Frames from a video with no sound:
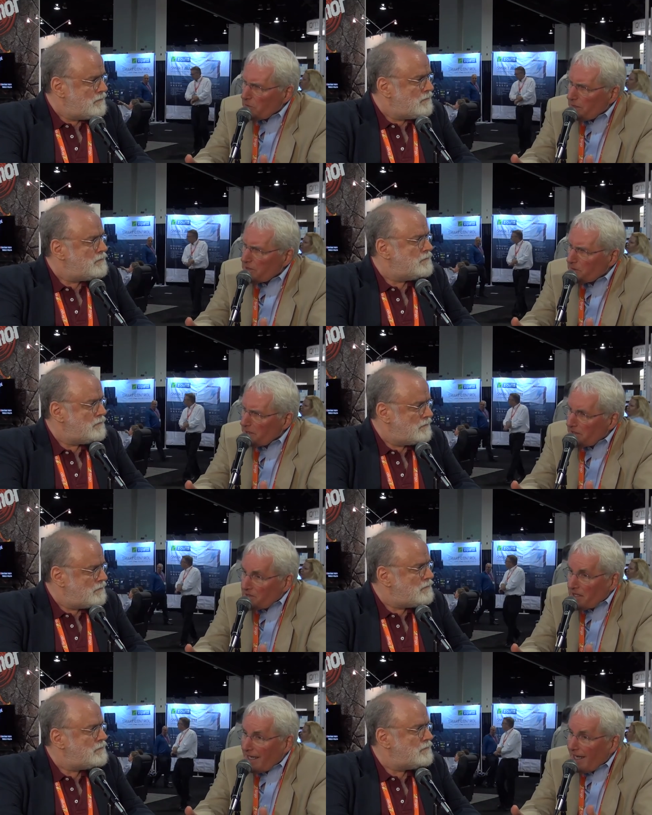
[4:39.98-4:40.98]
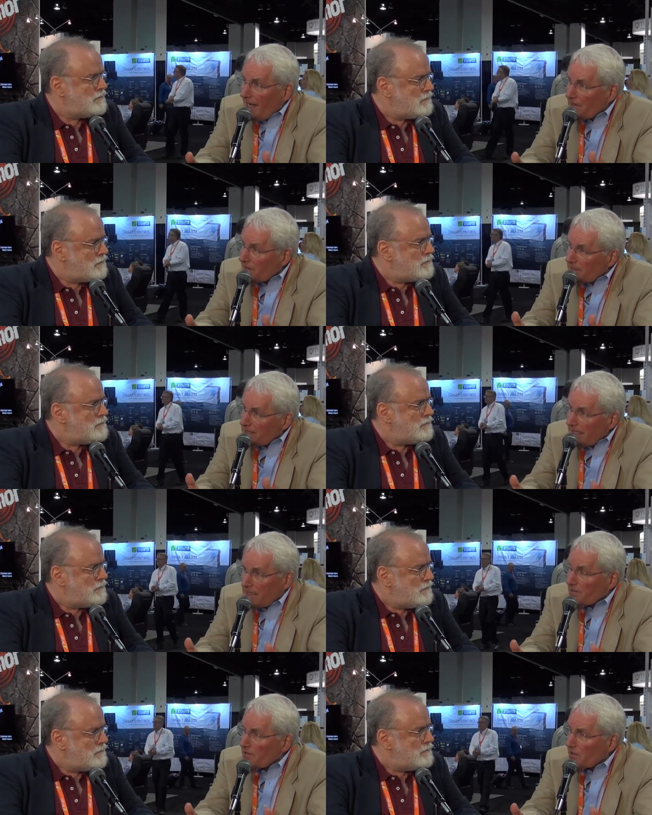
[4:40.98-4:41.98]
Speaker 1: or better speakers. And the
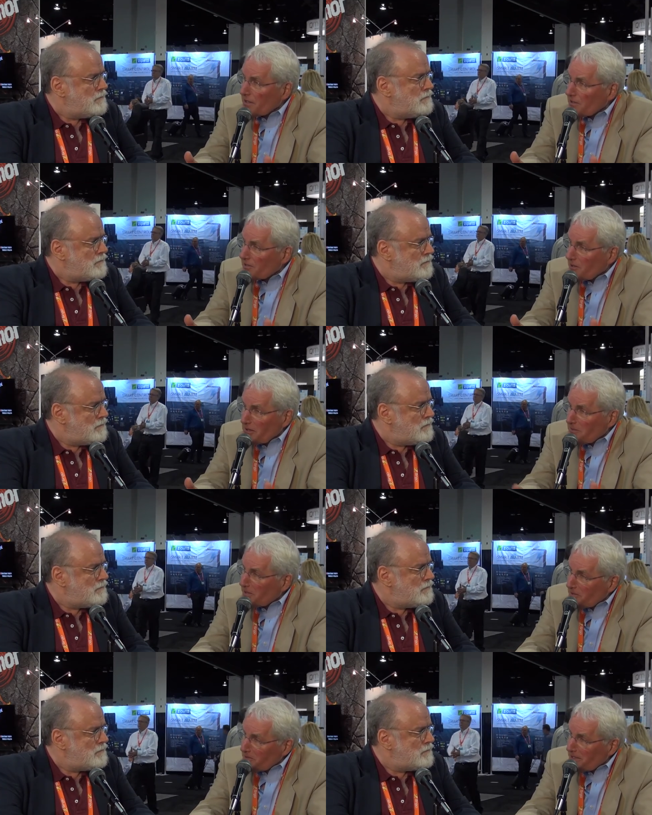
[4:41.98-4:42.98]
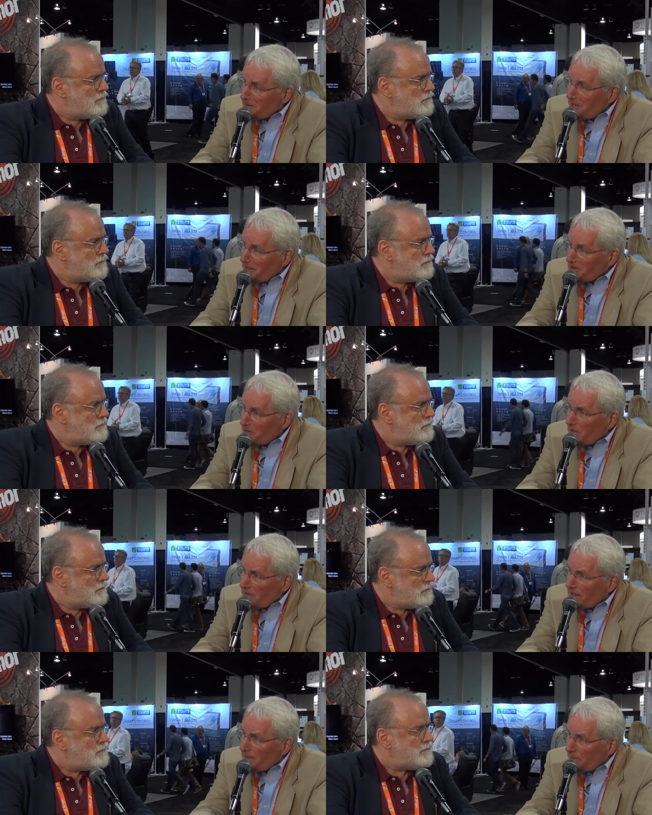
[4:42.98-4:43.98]
dealer's not going to stock it because the demand's not
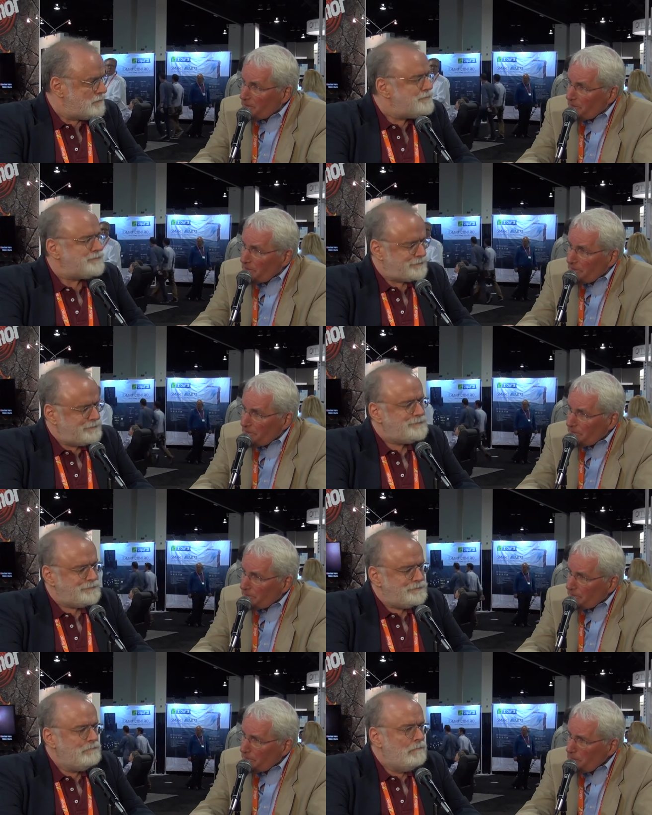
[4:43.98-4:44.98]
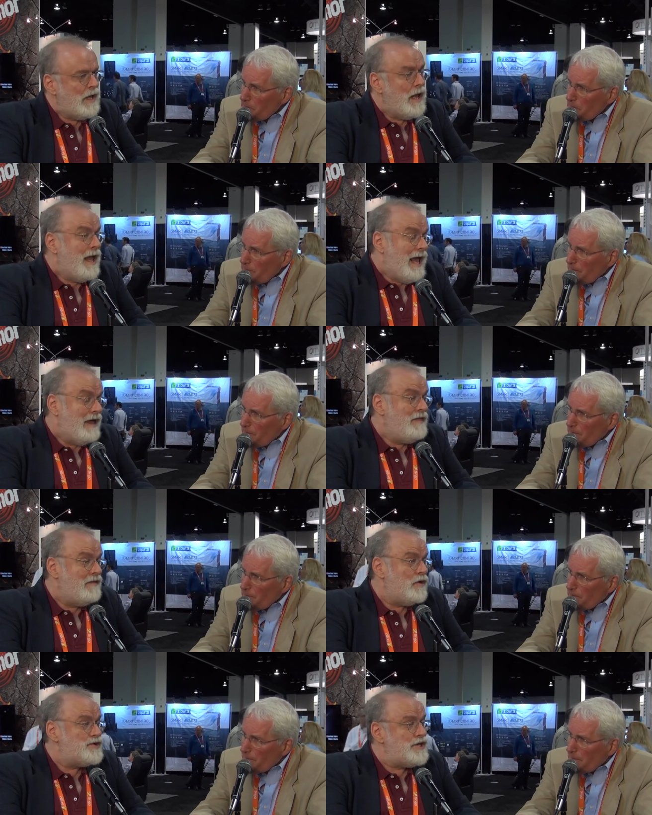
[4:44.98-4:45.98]
there.
Speaker 2: And
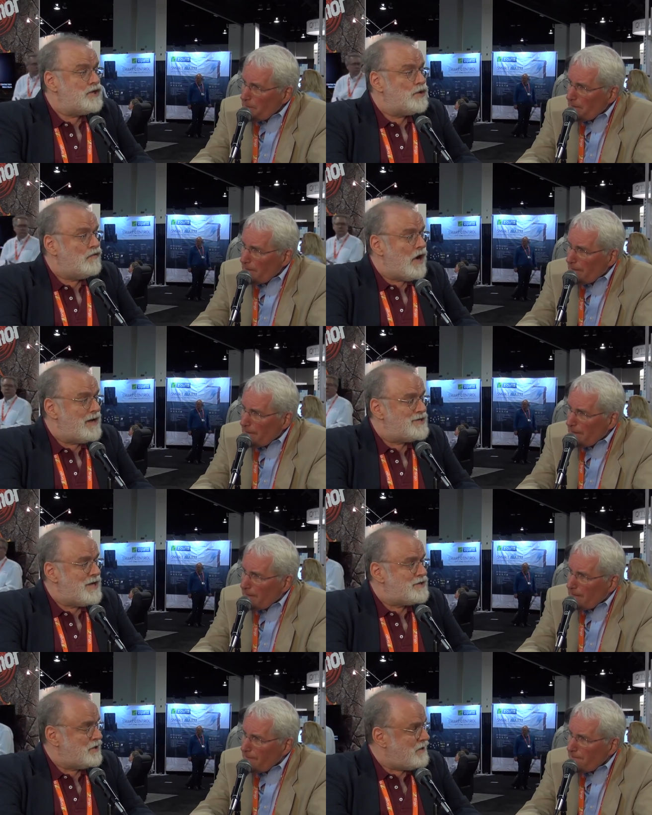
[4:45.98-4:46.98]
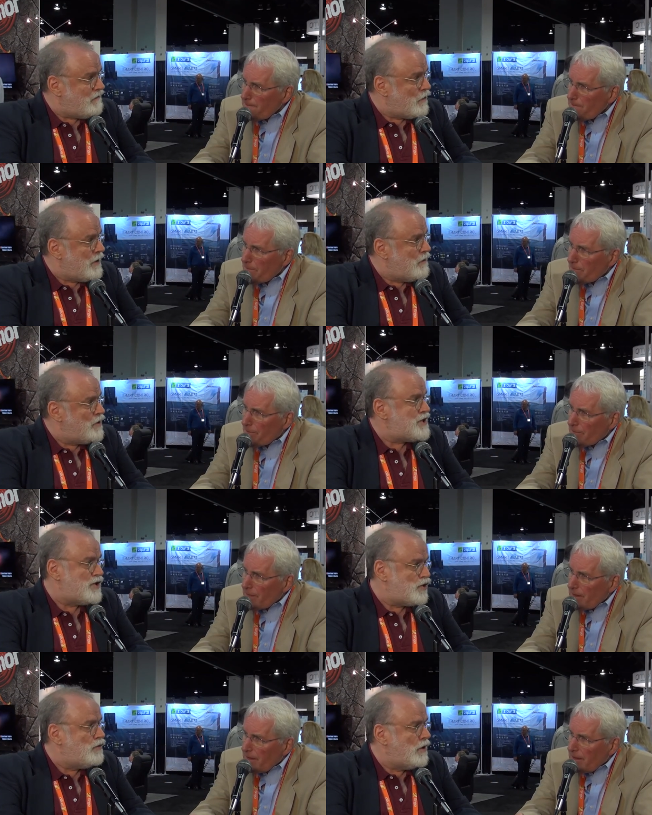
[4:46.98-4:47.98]
then there's the issue of content delivery, which,
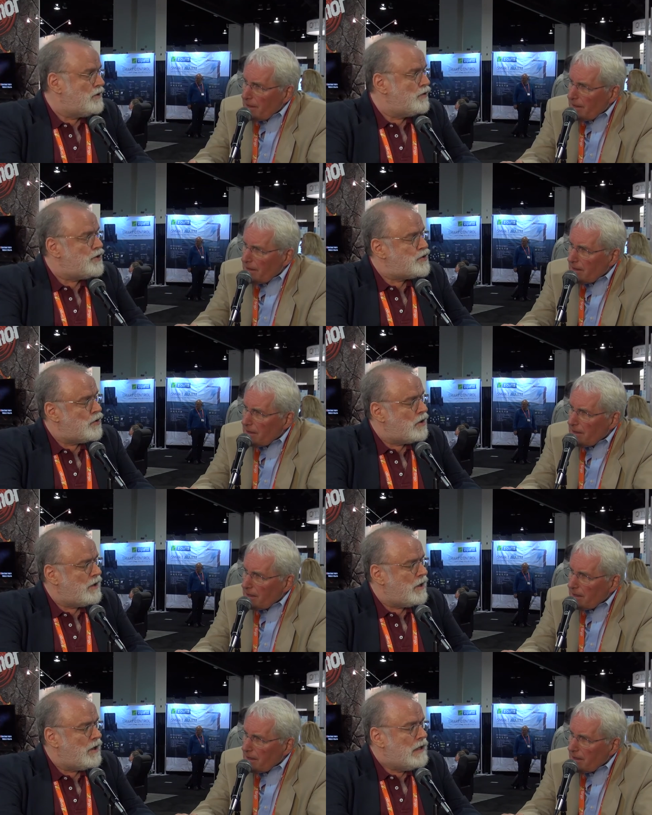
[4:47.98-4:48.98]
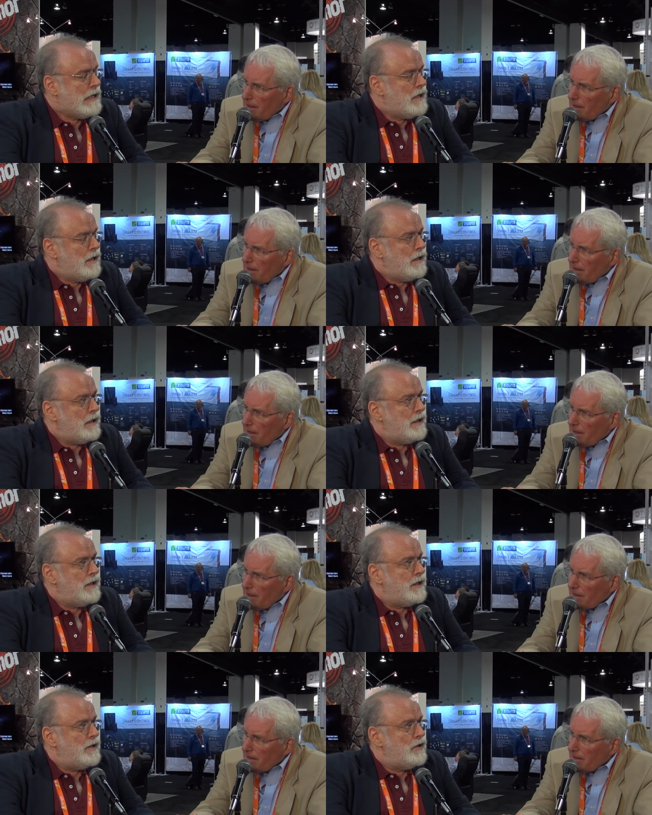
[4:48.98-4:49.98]
as you alluded to earlier,
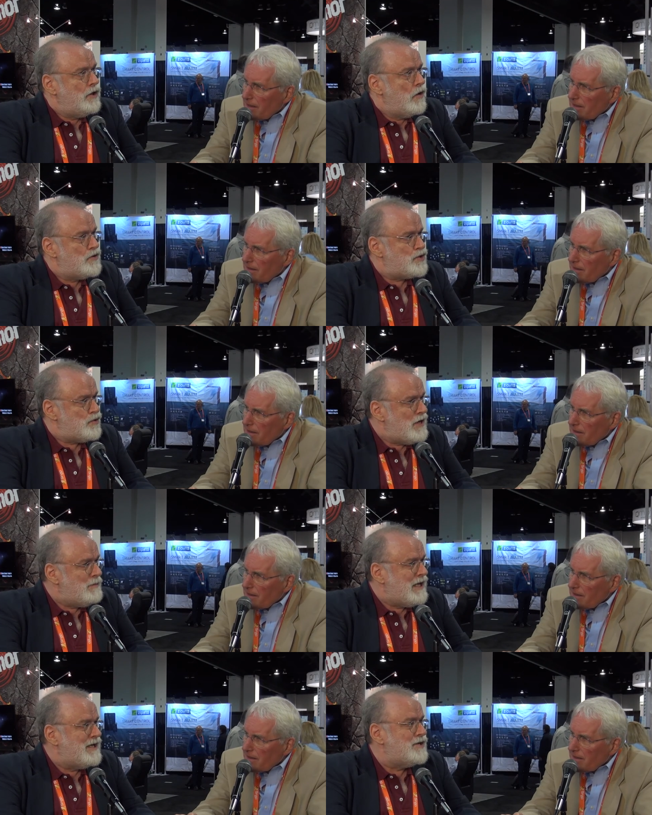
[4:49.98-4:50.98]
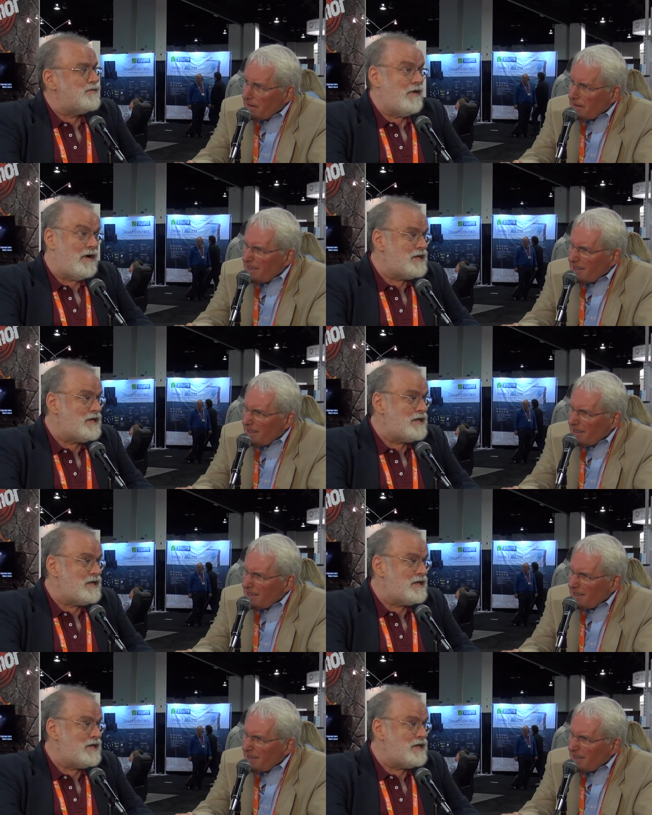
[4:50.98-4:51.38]
uh, you know, the streaming is very